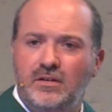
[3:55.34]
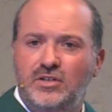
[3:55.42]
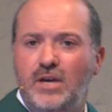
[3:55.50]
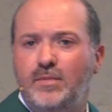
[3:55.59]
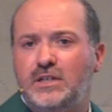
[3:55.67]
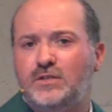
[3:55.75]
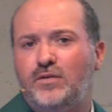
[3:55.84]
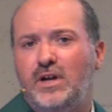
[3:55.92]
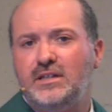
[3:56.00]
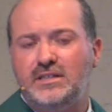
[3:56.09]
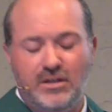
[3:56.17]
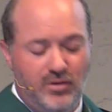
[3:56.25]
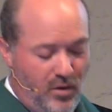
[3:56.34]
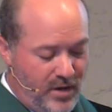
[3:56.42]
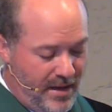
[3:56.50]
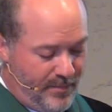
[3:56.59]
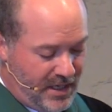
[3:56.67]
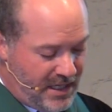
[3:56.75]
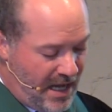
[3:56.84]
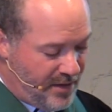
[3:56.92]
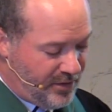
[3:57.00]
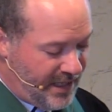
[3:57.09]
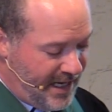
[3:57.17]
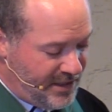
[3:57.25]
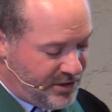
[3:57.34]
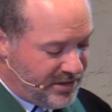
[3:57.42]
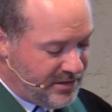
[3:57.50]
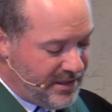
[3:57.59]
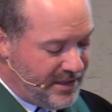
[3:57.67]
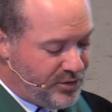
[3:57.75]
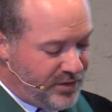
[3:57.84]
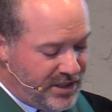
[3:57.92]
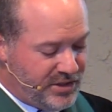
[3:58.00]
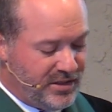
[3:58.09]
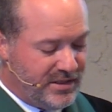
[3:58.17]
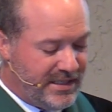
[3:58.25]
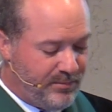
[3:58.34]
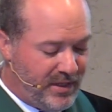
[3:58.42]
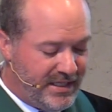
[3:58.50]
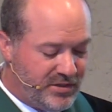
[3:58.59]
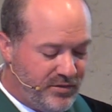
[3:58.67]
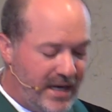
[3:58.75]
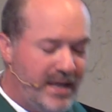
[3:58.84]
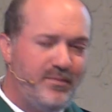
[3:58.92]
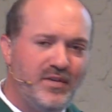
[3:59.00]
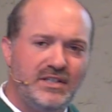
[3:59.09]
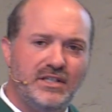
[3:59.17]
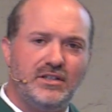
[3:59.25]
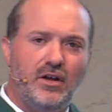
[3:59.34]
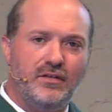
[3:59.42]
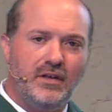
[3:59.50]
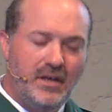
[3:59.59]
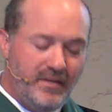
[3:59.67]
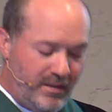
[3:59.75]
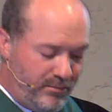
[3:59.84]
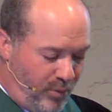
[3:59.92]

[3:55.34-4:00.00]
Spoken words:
Jim and his friends had grown up in a congregation and traditions that placed great emphasis on the